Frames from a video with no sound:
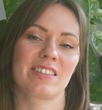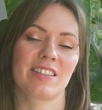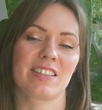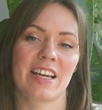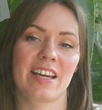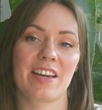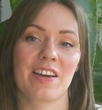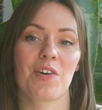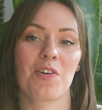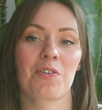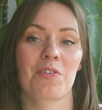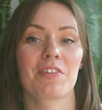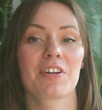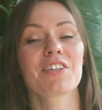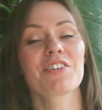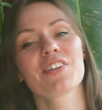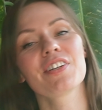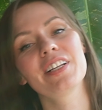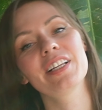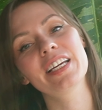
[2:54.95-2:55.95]
They
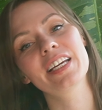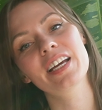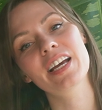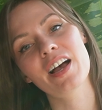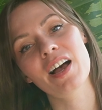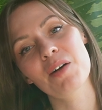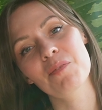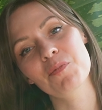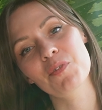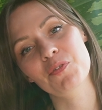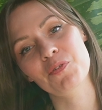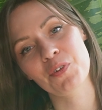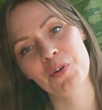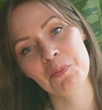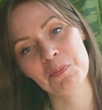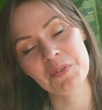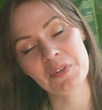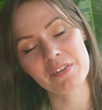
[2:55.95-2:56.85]
originally come from